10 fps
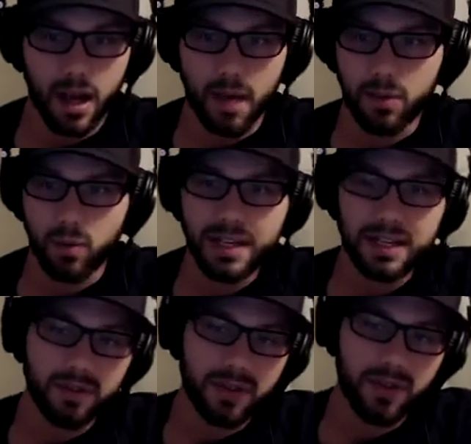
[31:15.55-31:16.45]
I mean, we
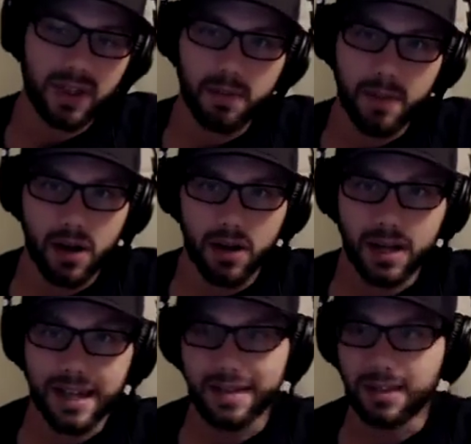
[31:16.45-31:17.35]
didn't even think about,
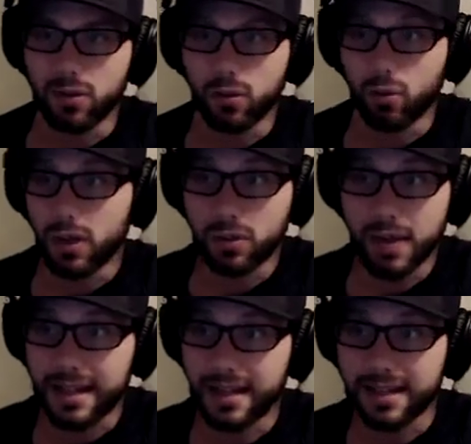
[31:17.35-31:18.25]
again, once we
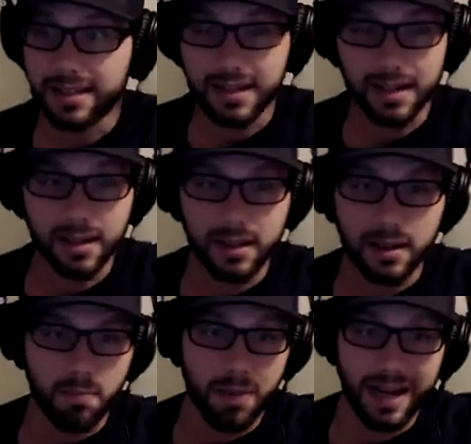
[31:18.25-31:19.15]
had the idea,
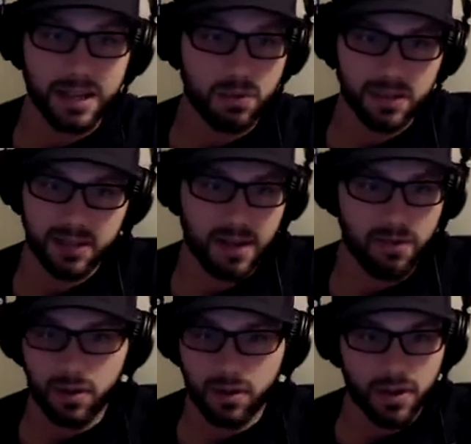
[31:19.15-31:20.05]
money was
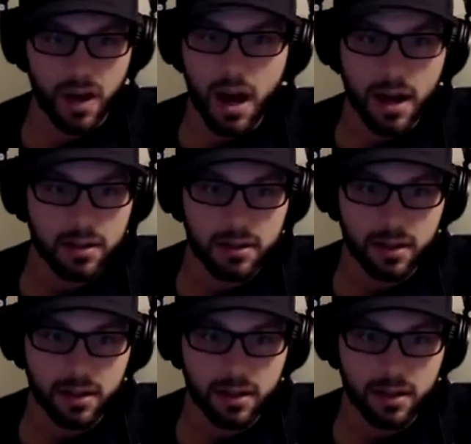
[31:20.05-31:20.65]
never a thought.